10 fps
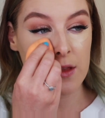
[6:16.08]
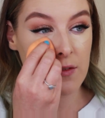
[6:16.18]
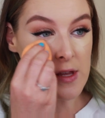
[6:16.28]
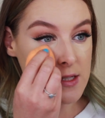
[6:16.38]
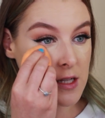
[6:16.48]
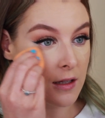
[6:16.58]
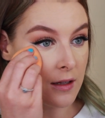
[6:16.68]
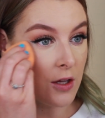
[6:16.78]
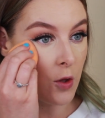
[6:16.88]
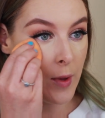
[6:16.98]
There is a
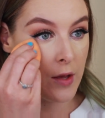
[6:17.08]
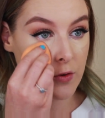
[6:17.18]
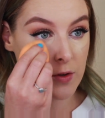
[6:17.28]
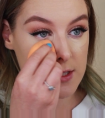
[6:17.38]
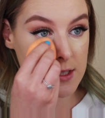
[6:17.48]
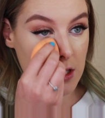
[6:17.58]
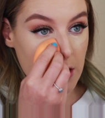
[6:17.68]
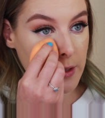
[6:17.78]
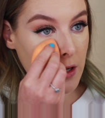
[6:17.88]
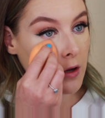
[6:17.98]
little bit of creasing going